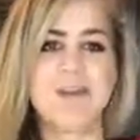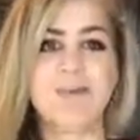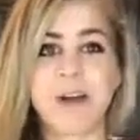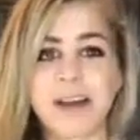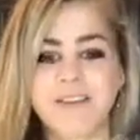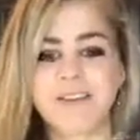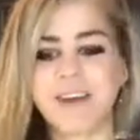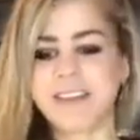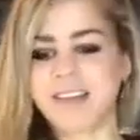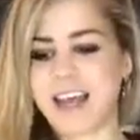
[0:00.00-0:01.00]

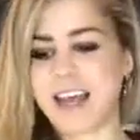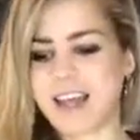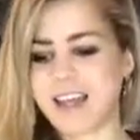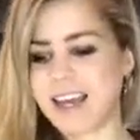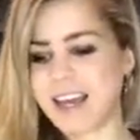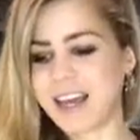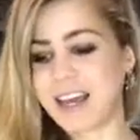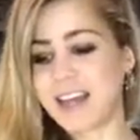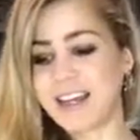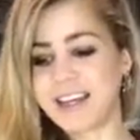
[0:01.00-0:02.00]
breakfast and
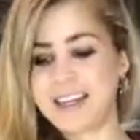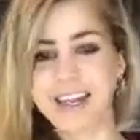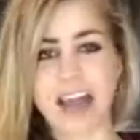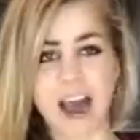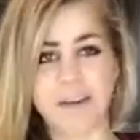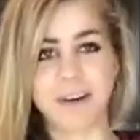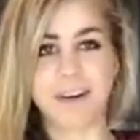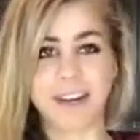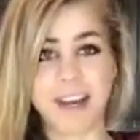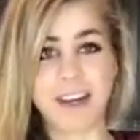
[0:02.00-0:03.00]
then an hour
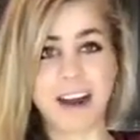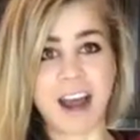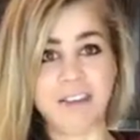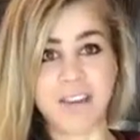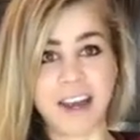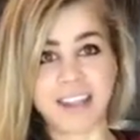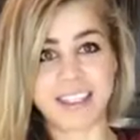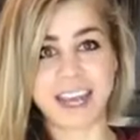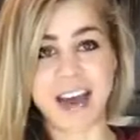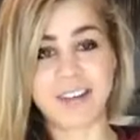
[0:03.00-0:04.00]
later, after you
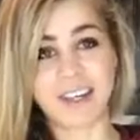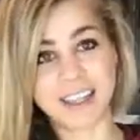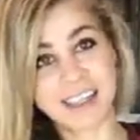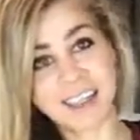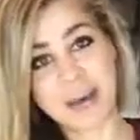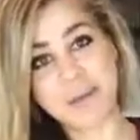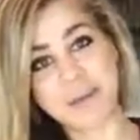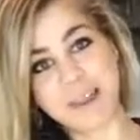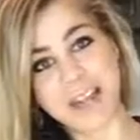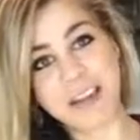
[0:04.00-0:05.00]
actually have it cleaned up,
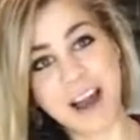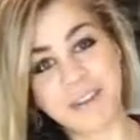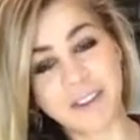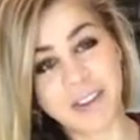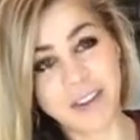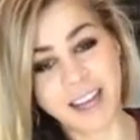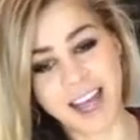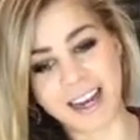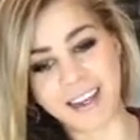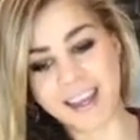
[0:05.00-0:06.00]
then you have to cook
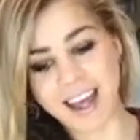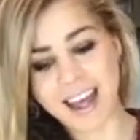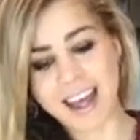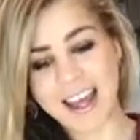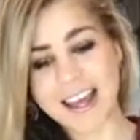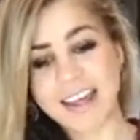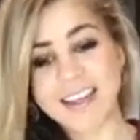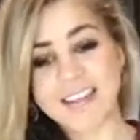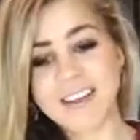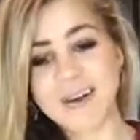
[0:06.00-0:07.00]
again.
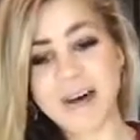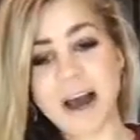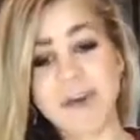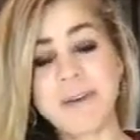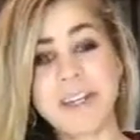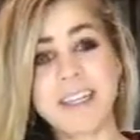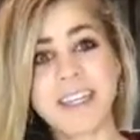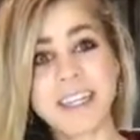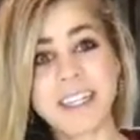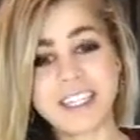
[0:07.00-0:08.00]
So I want to
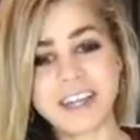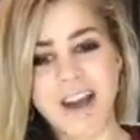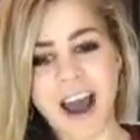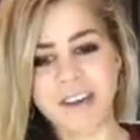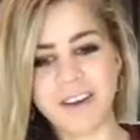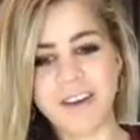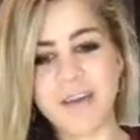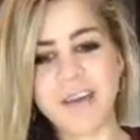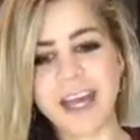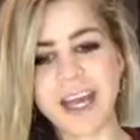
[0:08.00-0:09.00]
teach you how
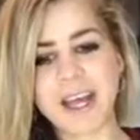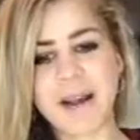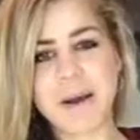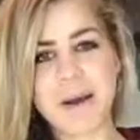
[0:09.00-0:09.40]
you can